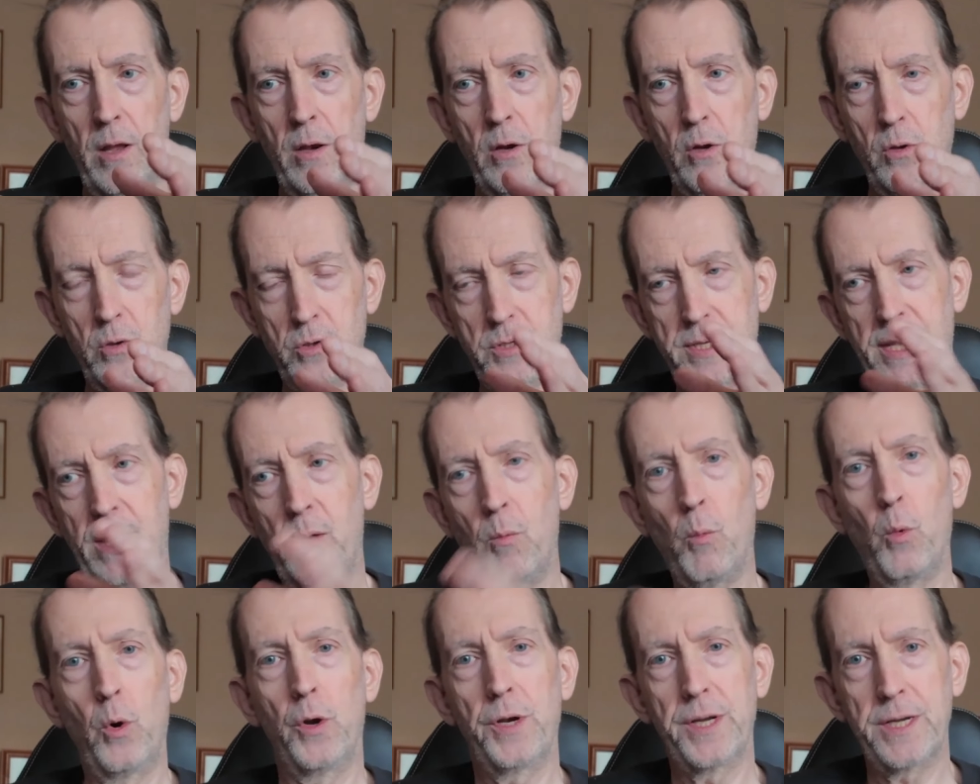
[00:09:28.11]
looks
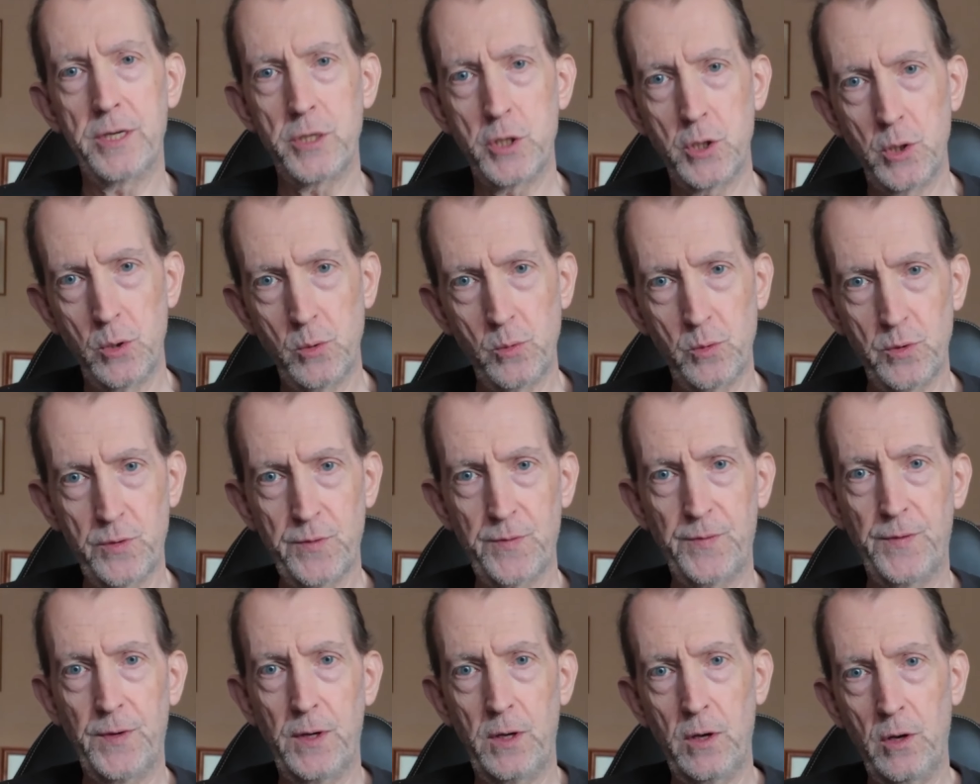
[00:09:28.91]
at what it's
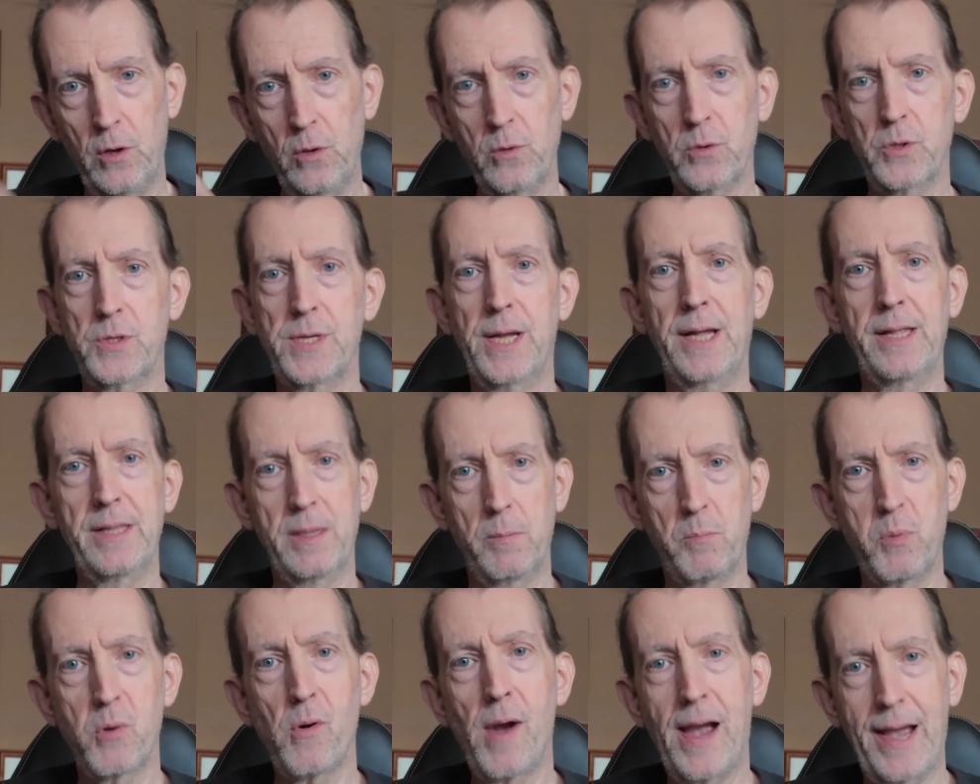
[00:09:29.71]
used for, looks at
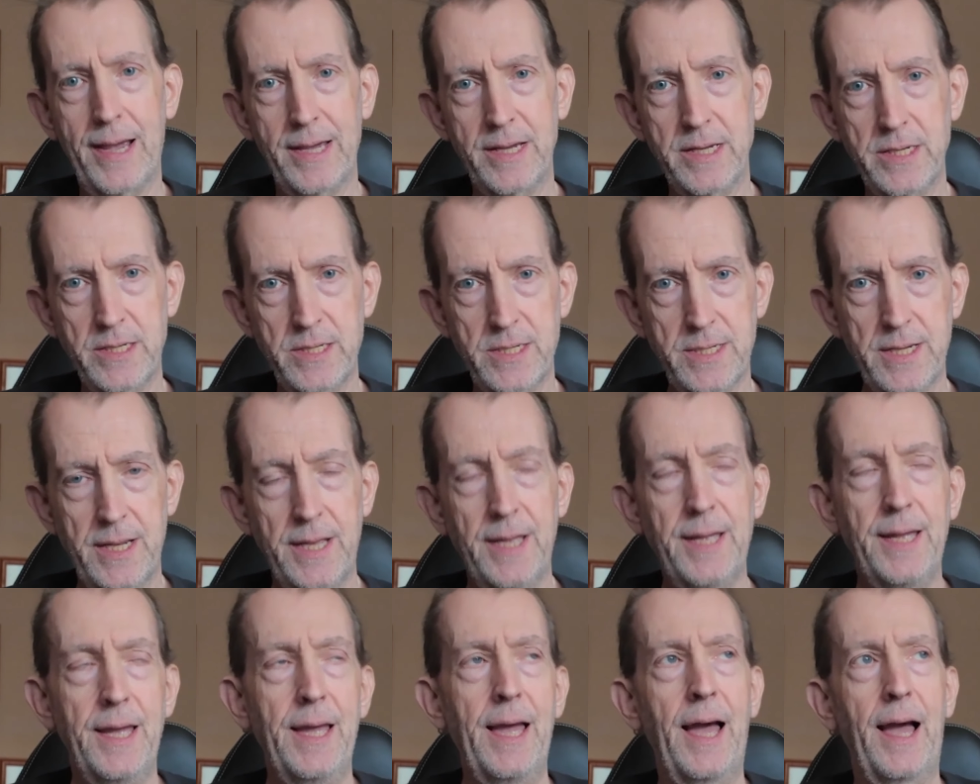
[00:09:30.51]
the price,
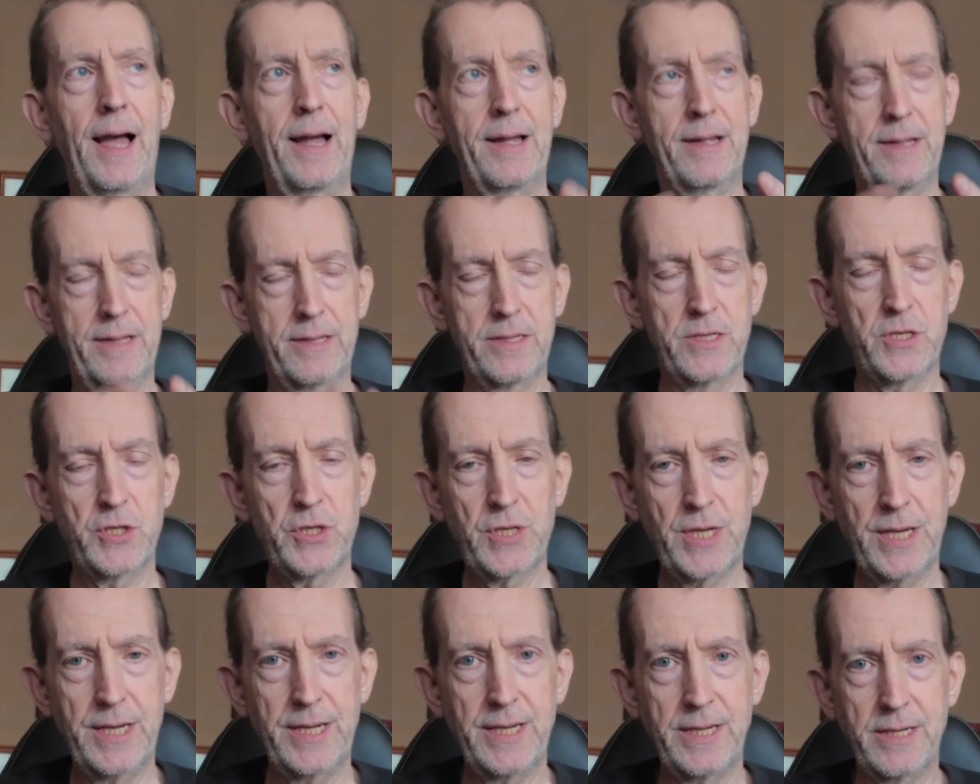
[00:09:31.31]
and
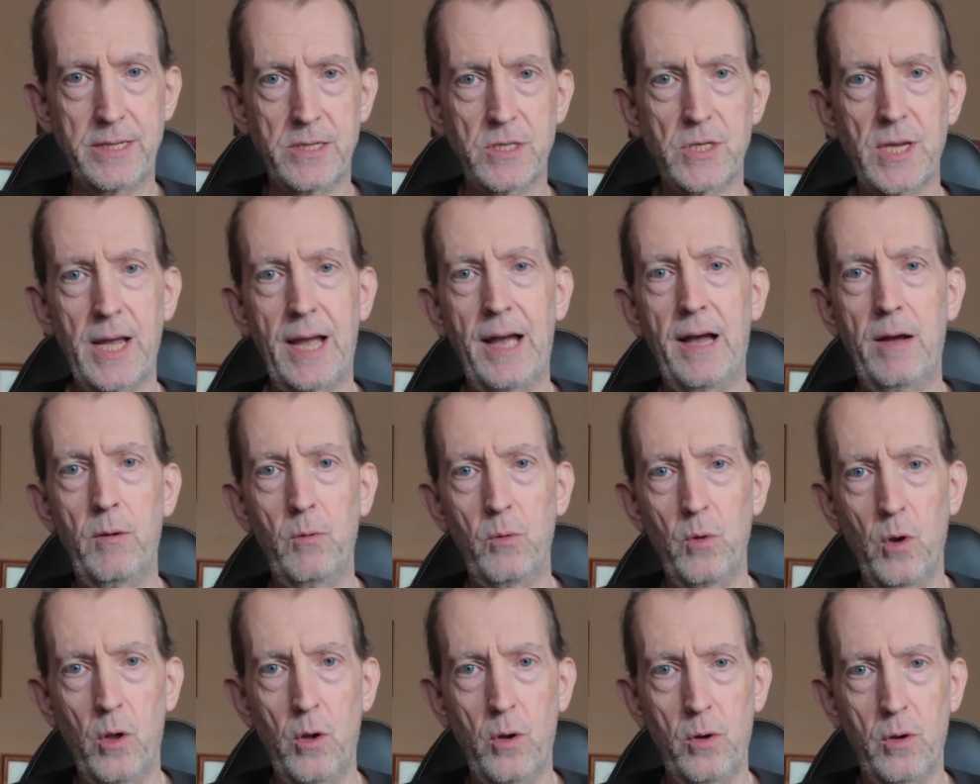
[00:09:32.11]
sees how
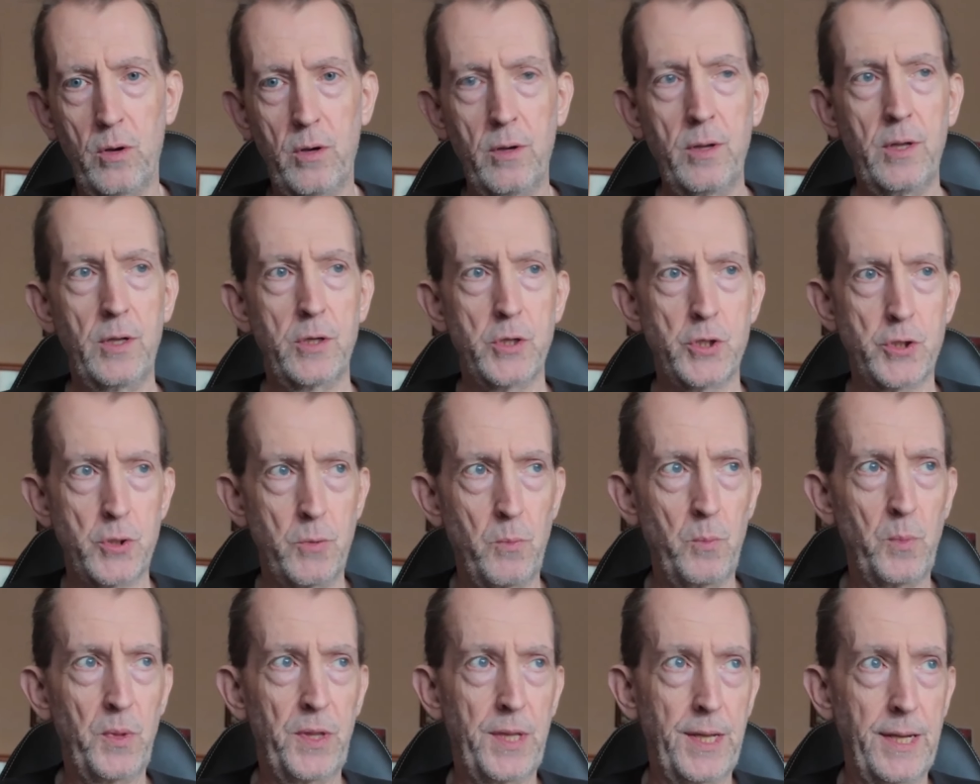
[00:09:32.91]
long
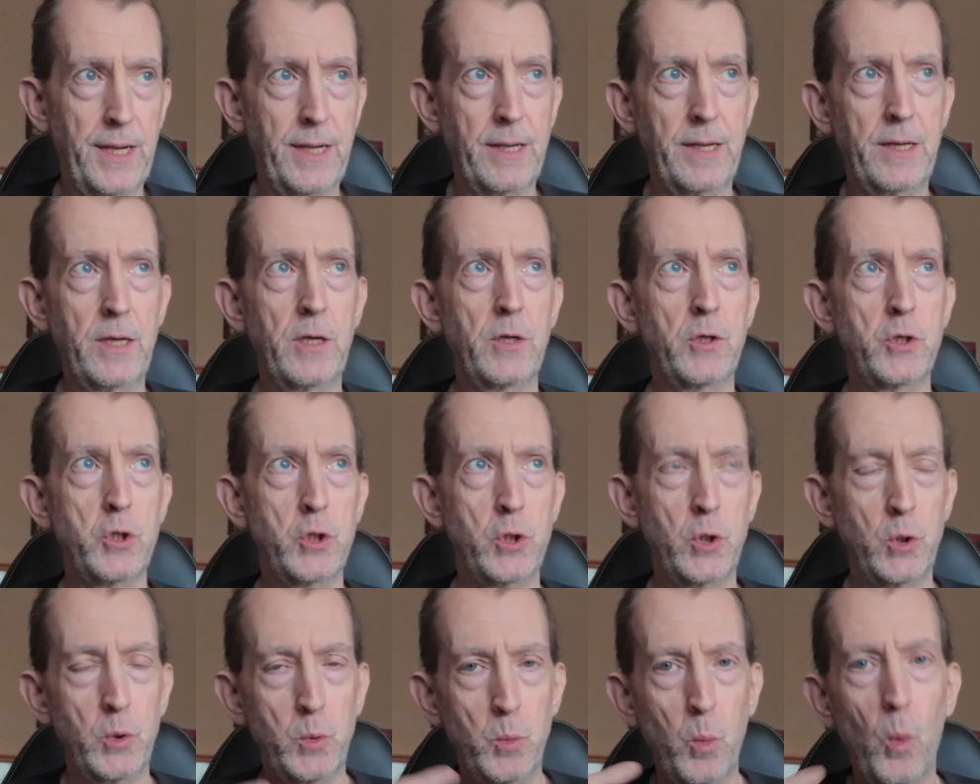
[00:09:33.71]
something
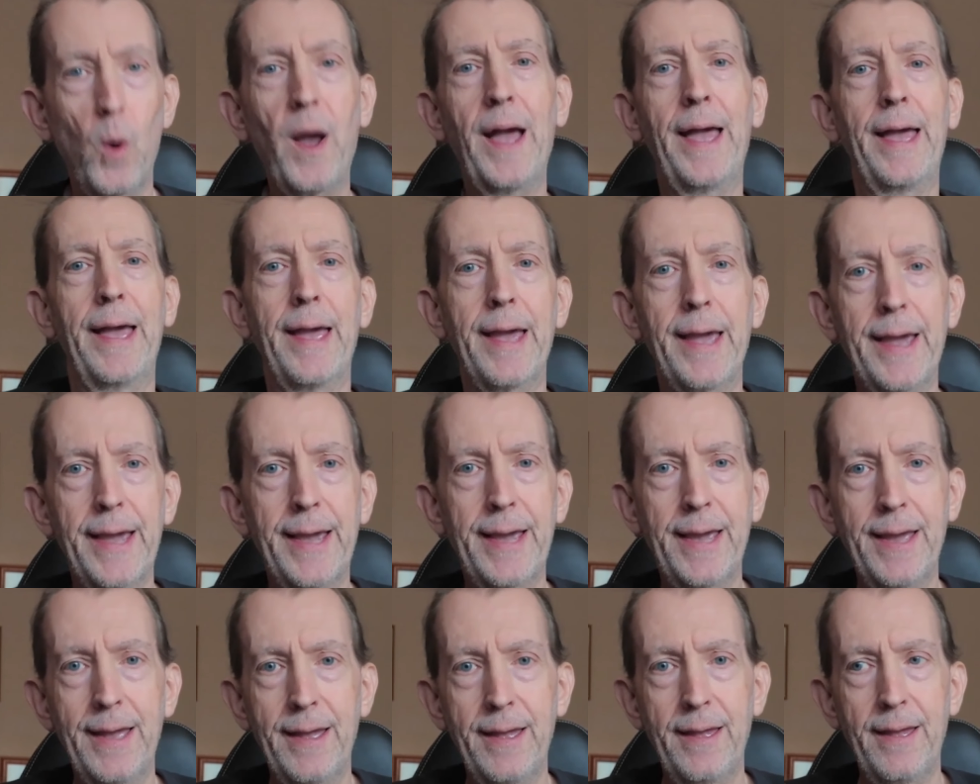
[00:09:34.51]
should
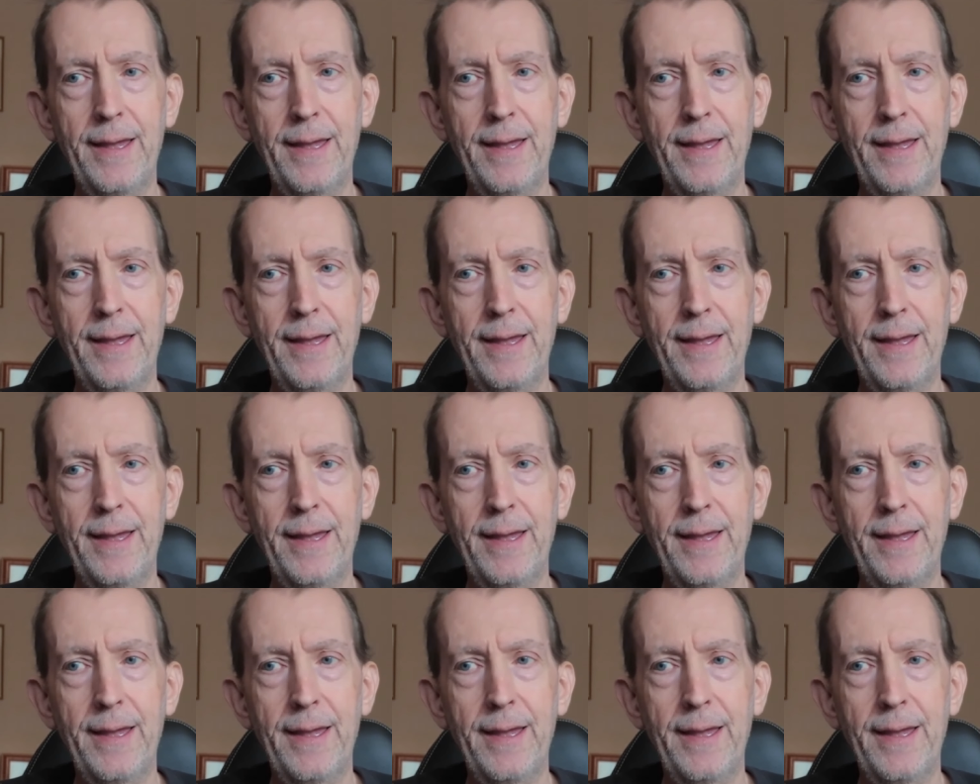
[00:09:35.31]
work,